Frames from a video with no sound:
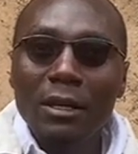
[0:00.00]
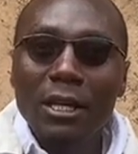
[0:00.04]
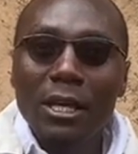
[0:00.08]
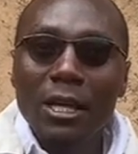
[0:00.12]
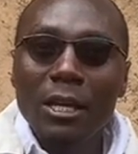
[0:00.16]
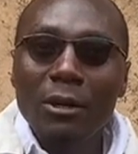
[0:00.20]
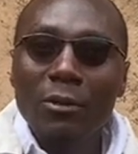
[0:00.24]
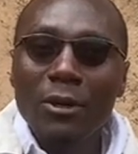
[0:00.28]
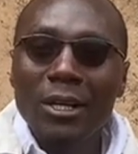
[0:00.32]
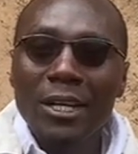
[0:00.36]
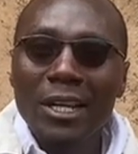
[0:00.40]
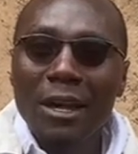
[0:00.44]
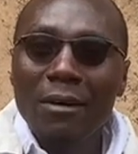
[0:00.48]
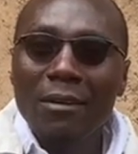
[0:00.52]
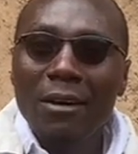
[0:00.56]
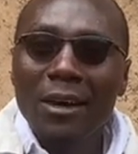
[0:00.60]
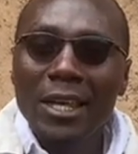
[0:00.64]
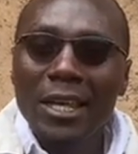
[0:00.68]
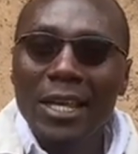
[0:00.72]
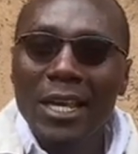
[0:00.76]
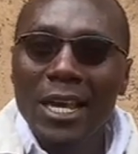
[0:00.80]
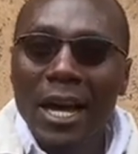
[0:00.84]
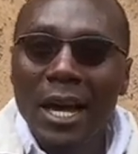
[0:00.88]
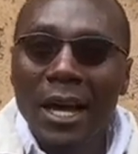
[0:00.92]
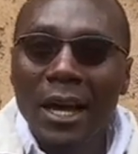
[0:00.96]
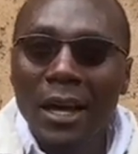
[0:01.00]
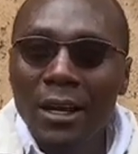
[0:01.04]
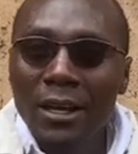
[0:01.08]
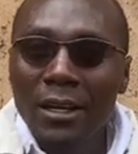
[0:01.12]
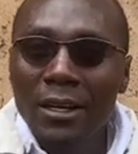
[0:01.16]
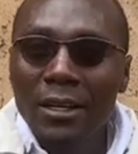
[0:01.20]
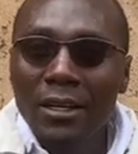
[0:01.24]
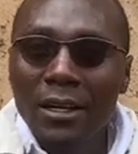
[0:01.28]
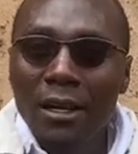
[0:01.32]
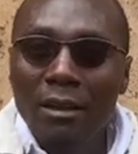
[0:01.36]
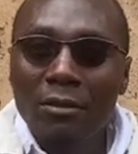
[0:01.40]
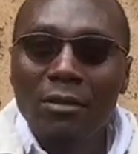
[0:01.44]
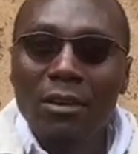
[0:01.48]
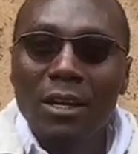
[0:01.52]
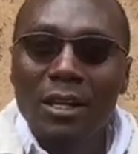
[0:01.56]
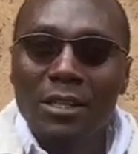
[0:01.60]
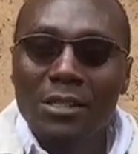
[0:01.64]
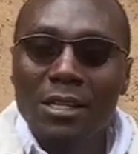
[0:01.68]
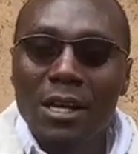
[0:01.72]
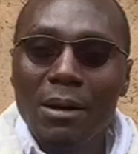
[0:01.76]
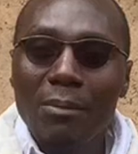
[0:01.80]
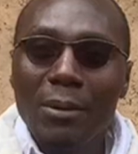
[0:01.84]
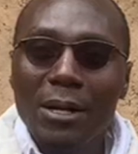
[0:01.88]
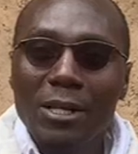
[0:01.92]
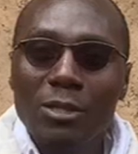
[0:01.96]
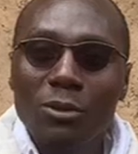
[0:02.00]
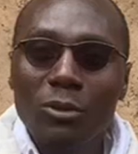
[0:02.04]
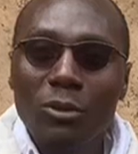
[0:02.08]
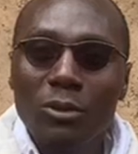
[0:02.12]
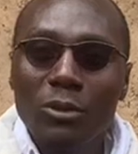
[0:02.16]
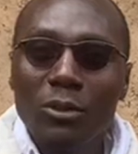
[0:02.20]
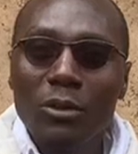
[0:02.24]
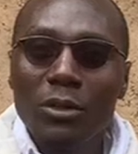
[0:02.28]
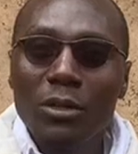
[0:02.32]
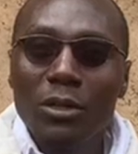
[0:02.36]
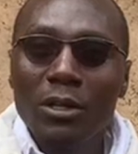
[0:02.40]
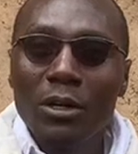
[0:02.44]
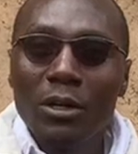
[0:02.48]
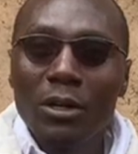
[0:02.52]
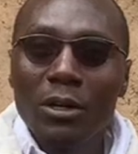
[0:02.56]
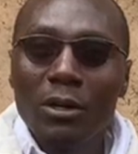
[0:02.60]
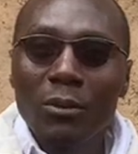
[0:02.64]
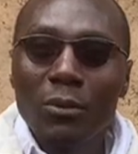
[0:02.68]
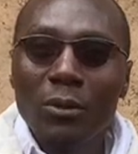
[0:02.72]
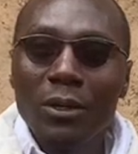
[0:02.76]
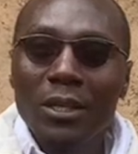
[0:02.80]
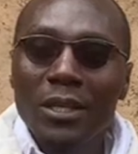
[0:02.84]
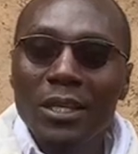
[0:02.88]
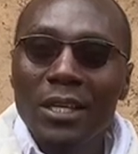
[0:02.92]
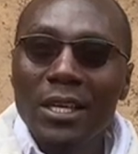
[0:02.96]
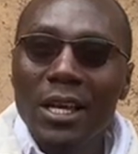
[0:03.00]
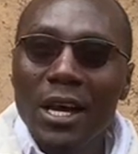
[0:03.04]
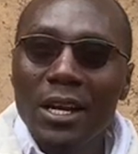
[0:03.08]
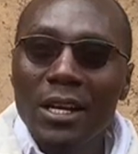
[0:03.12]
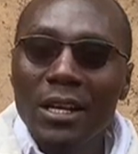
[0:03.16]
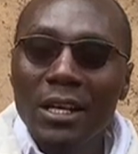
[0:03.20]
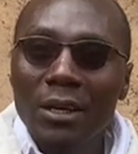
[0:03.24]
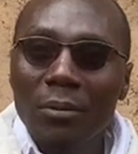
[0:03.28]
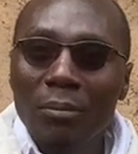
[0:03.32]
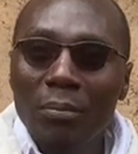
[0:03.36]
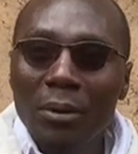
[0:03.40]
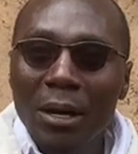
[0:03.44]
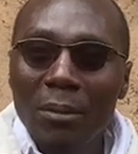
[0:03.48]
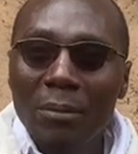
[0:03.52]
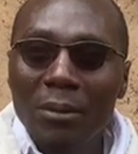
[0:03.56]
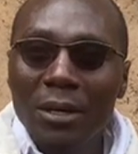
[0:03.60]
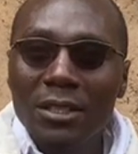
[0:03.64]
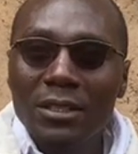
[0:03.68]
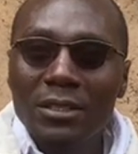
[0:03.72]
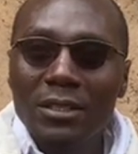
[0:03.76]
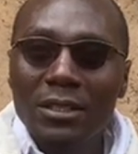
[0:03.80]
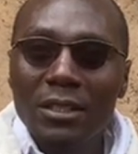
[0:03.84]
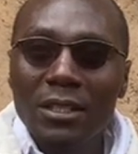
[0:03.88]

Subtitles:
he will never hear if he is a person with hearing impairment.